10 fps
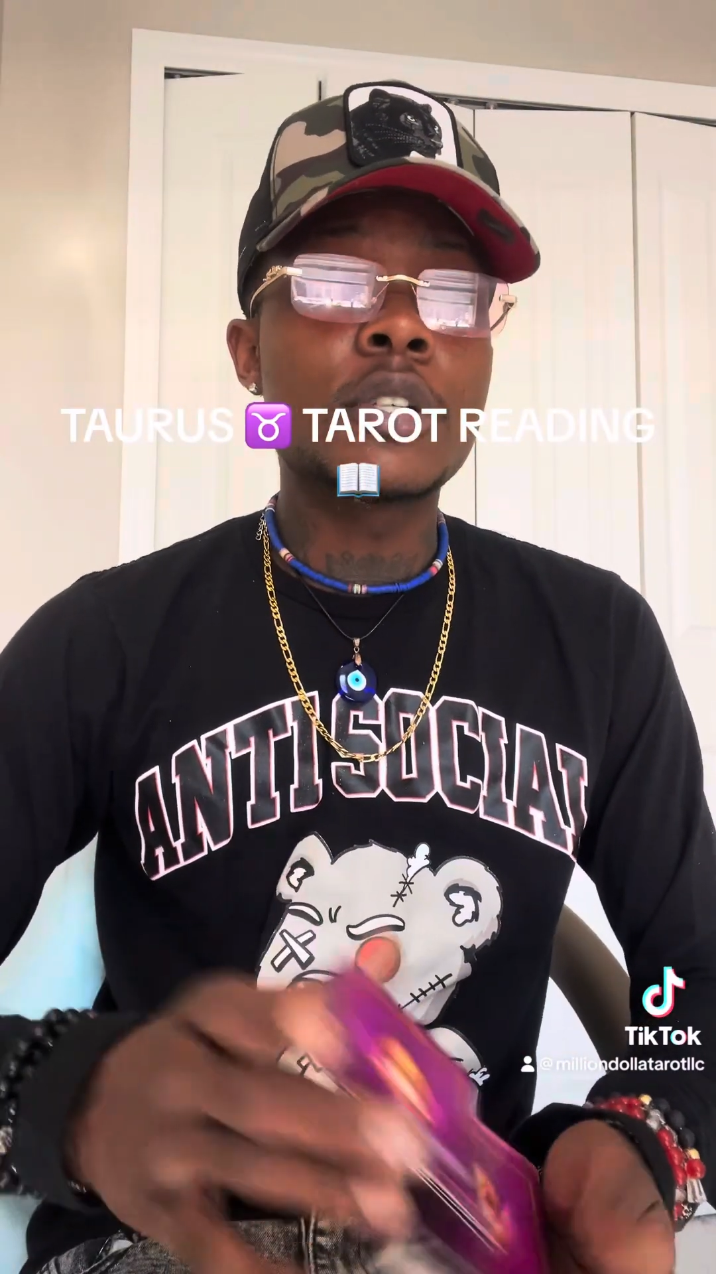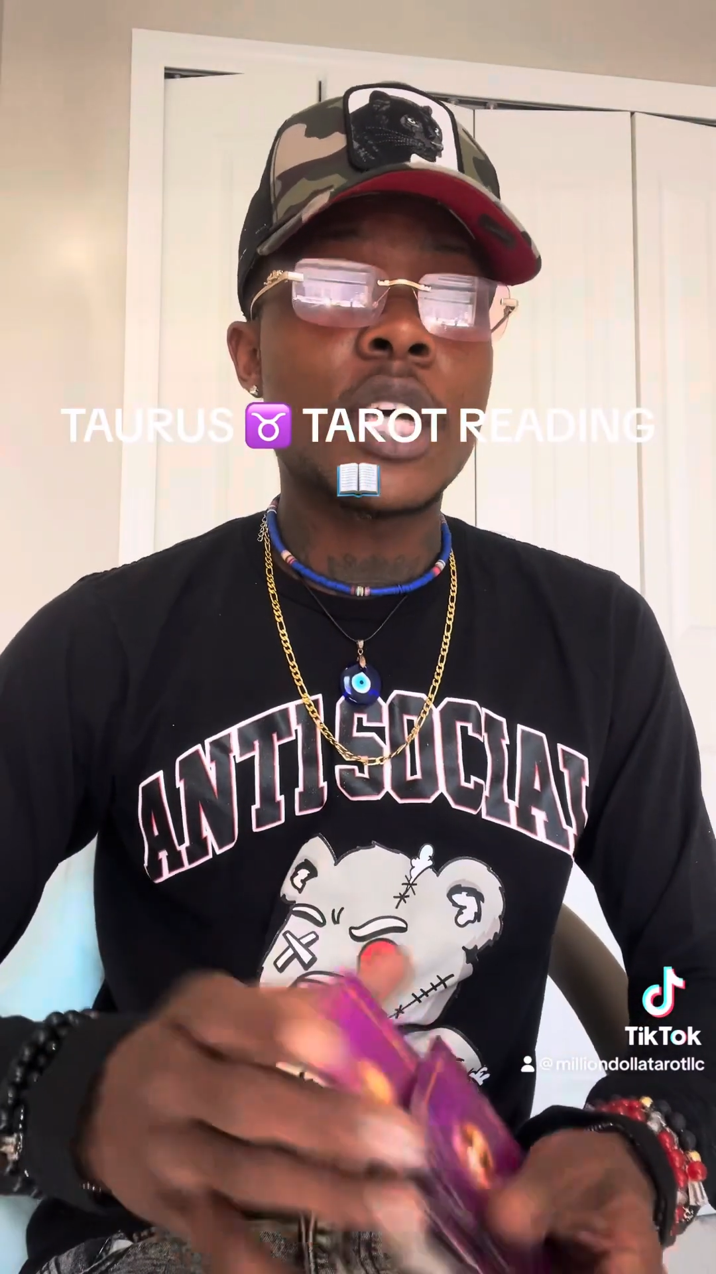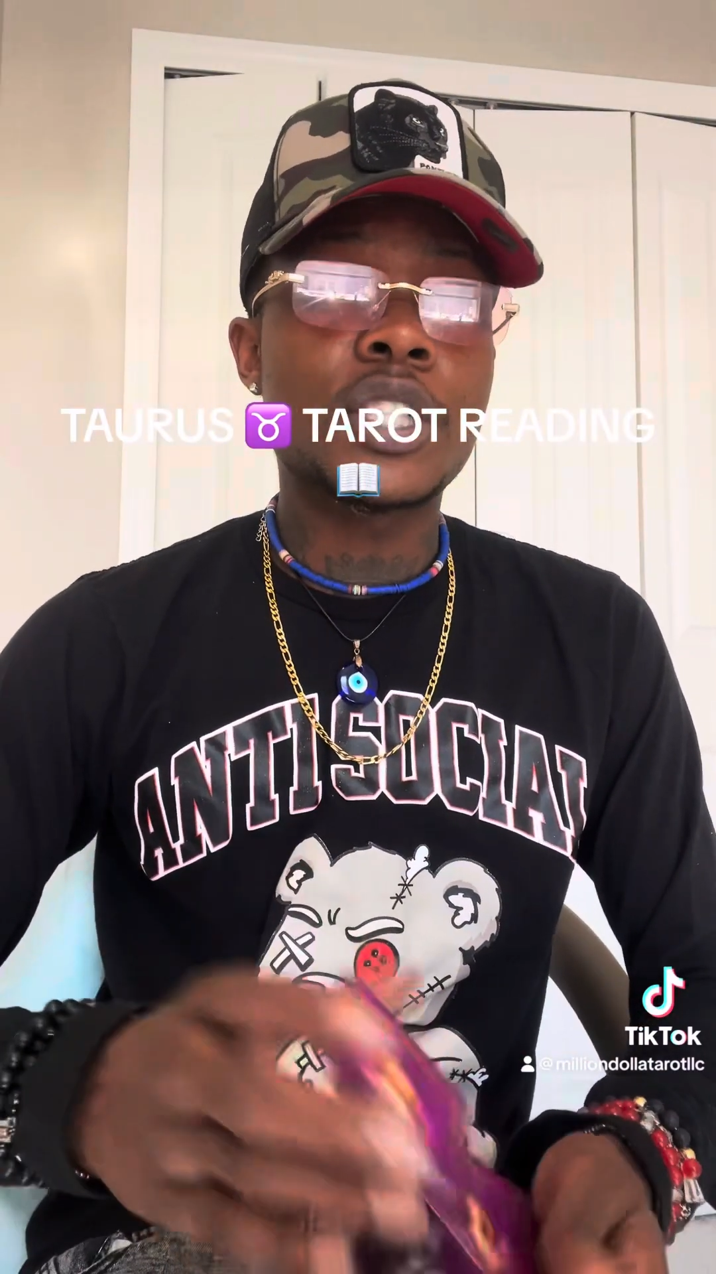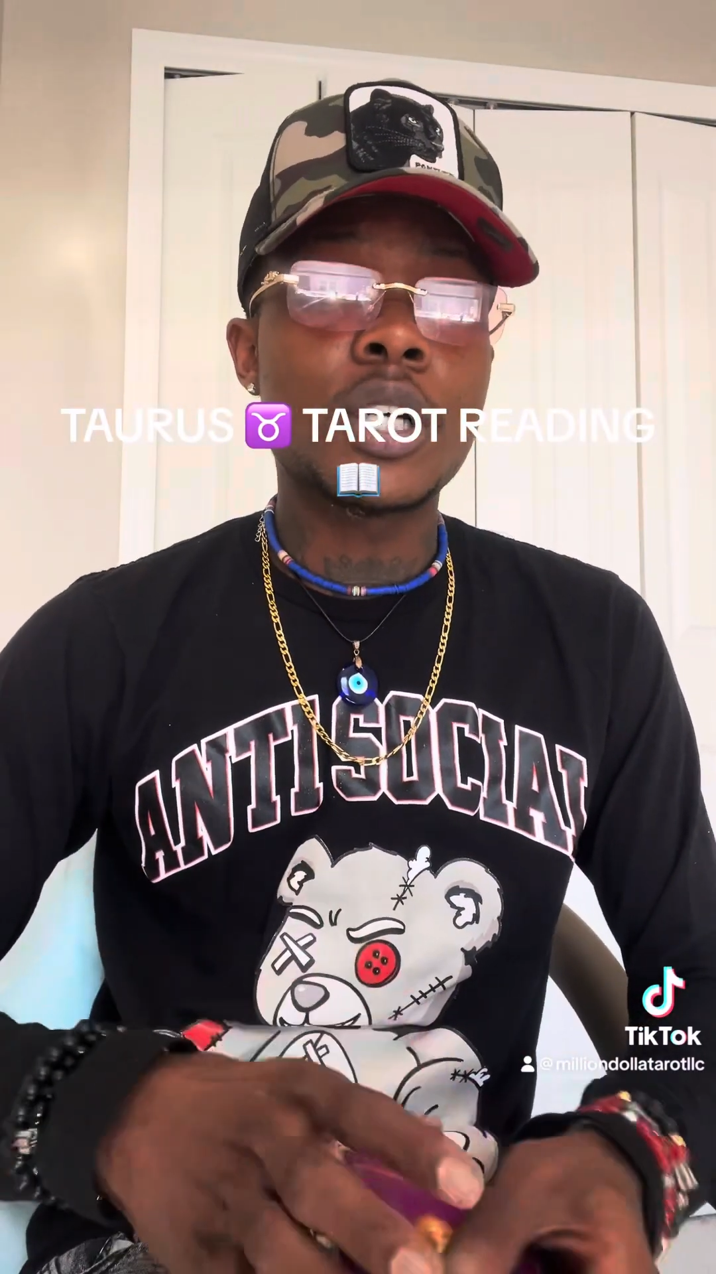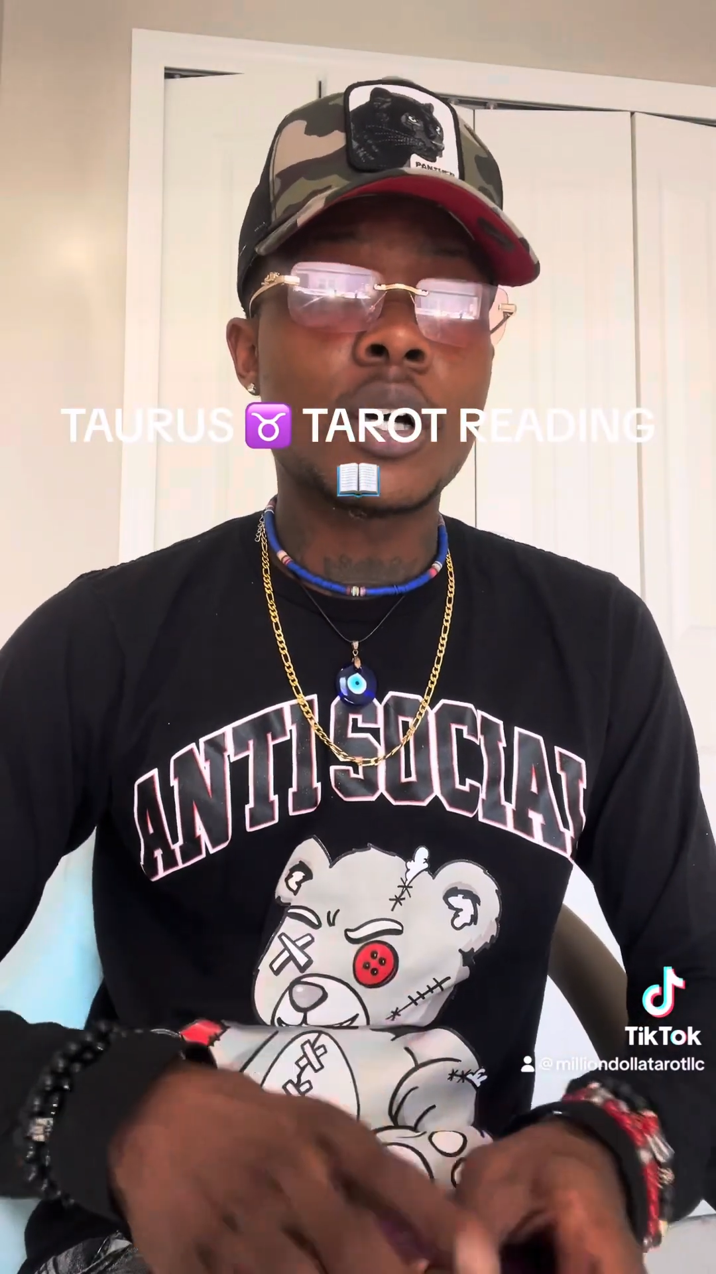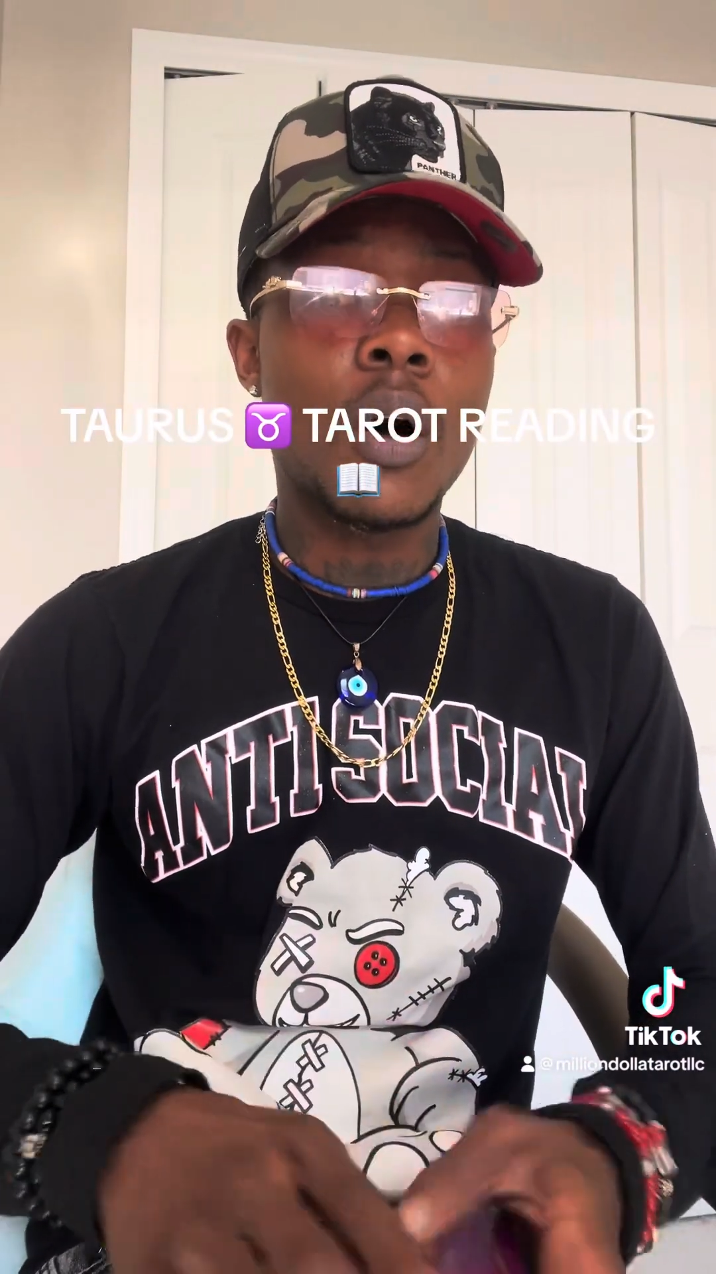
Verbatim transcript: chase your